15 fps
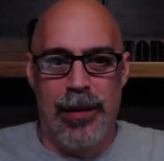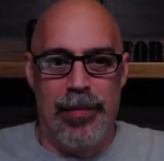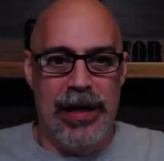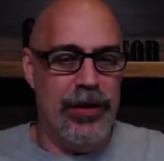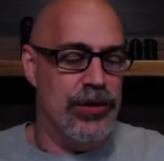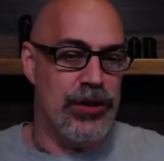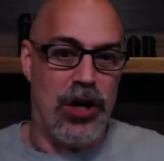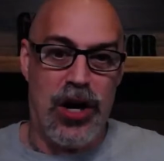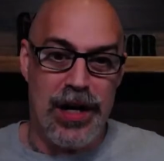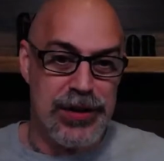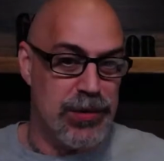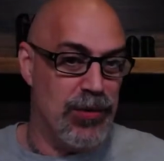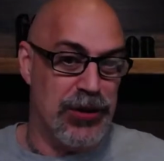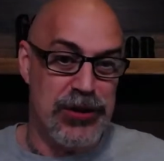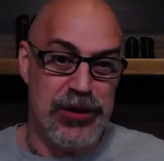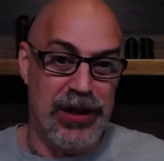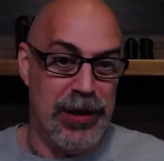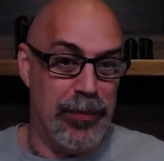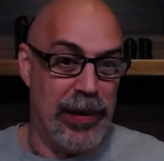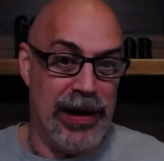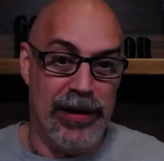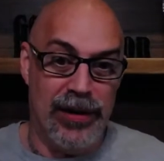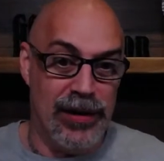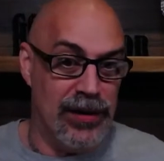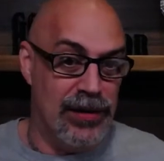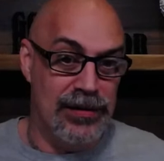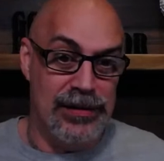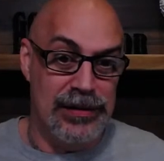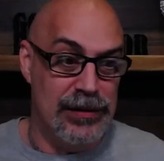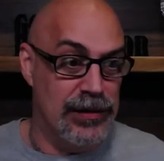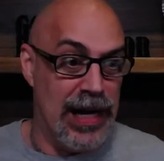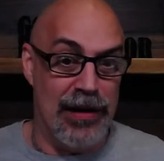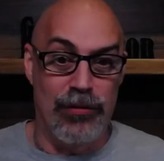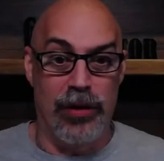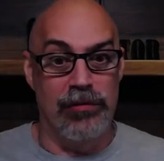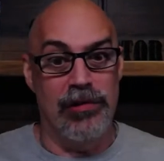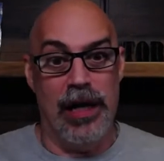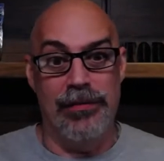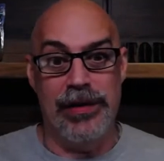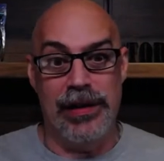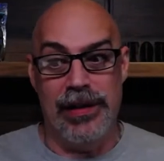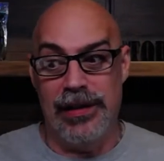But it was awesome Australian Paydirt, and everyone loved it.